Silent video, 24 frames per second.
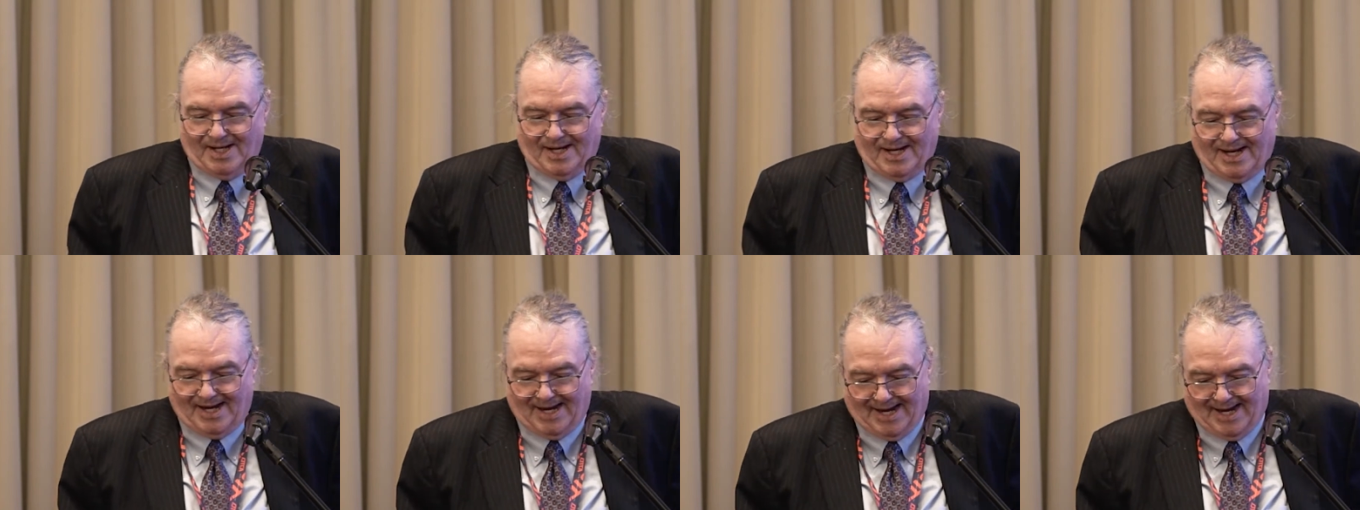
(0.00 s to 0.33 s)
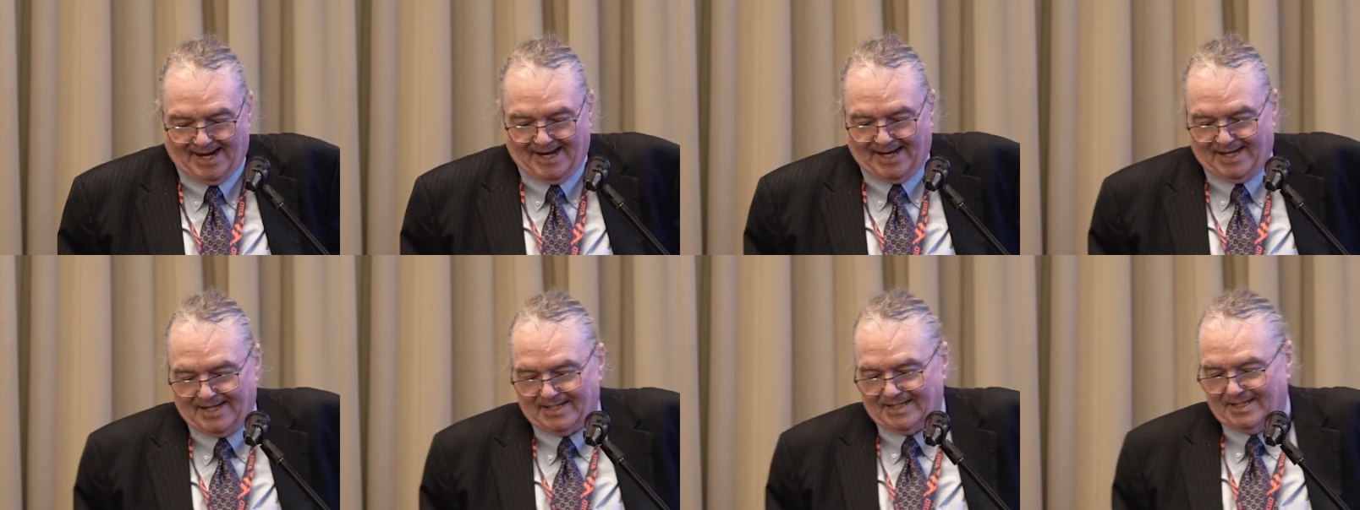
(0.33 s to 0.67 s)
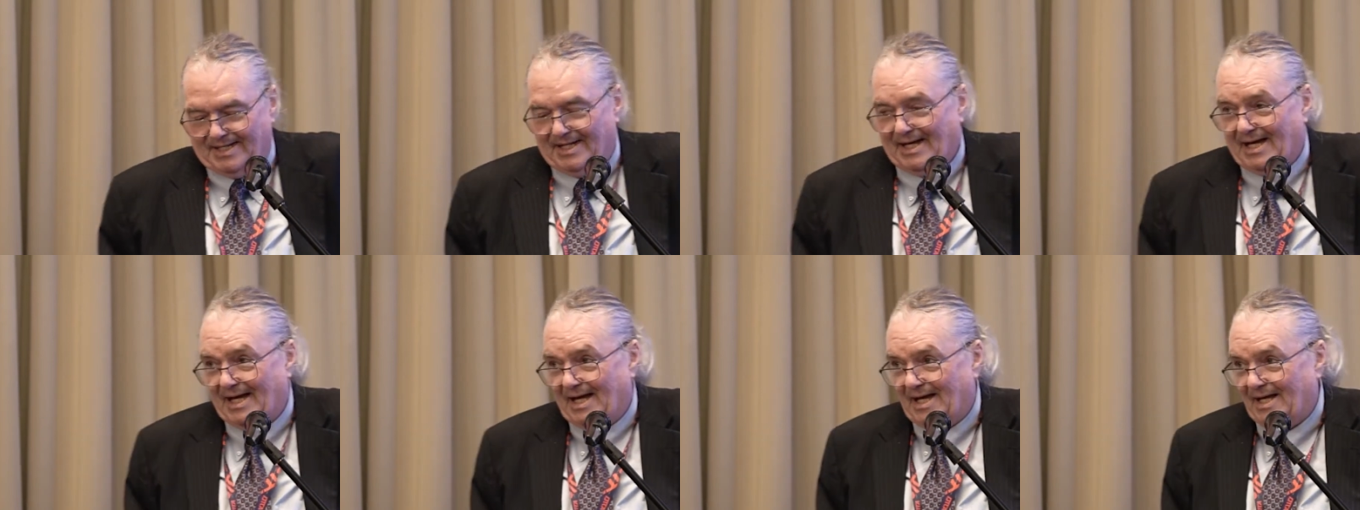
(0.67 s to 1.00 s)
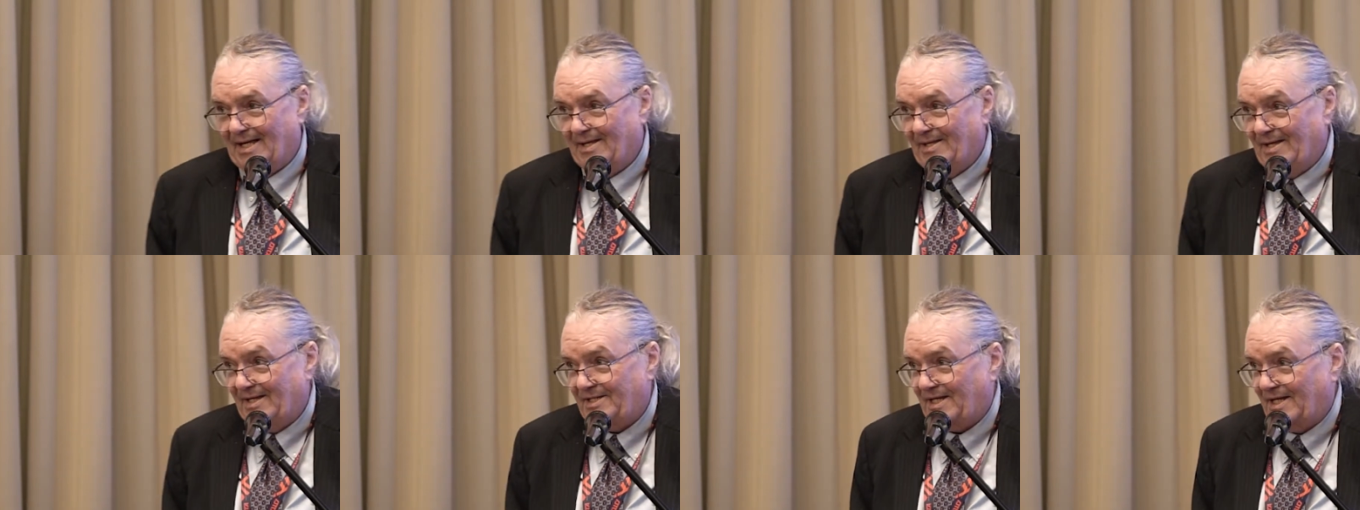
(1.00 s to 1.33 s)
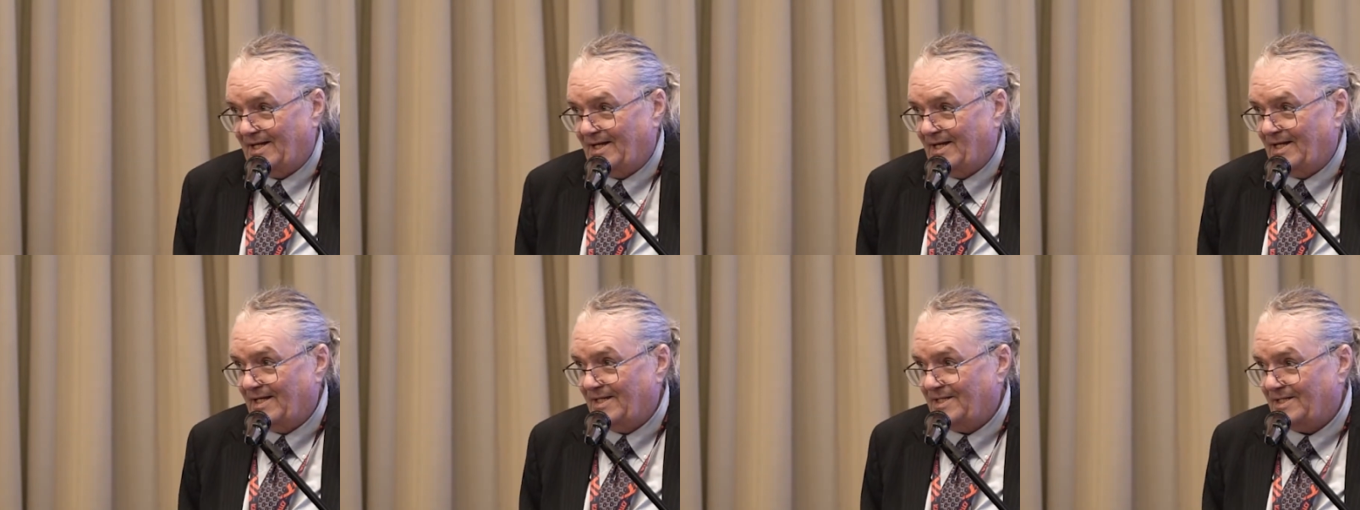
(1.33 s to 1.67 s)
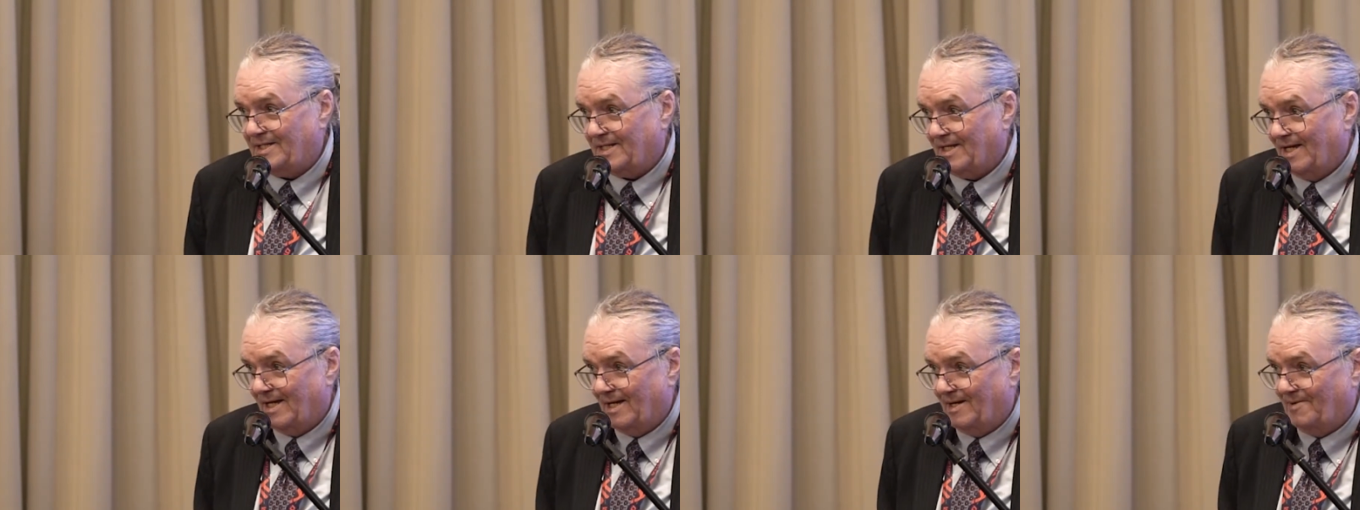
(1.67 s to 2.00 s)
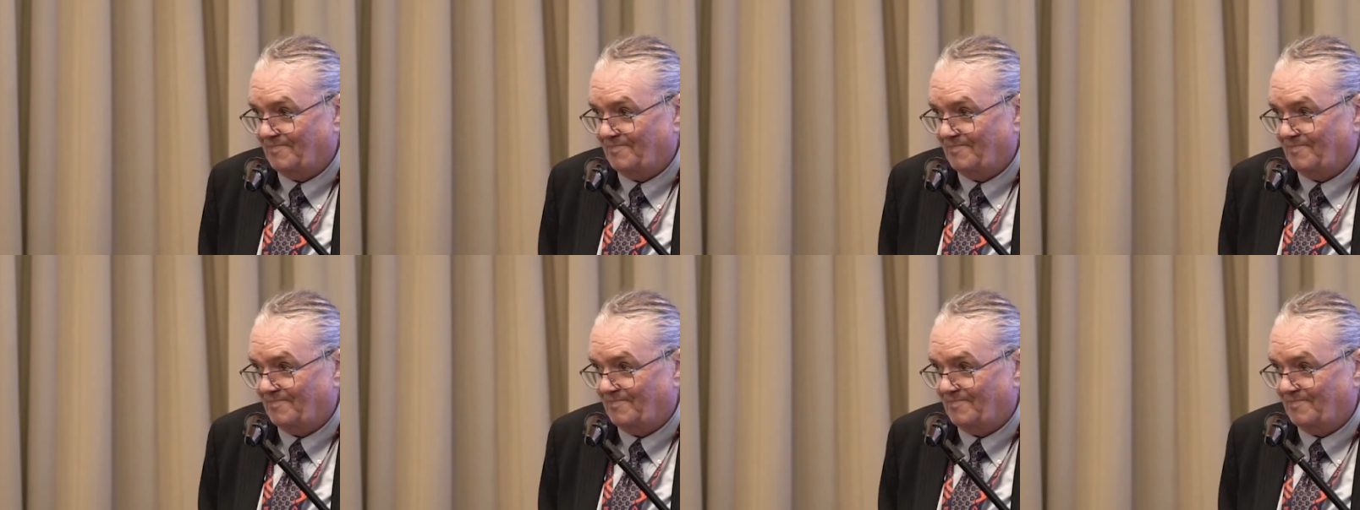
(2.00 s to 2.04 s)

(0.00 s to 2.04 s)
And it's in his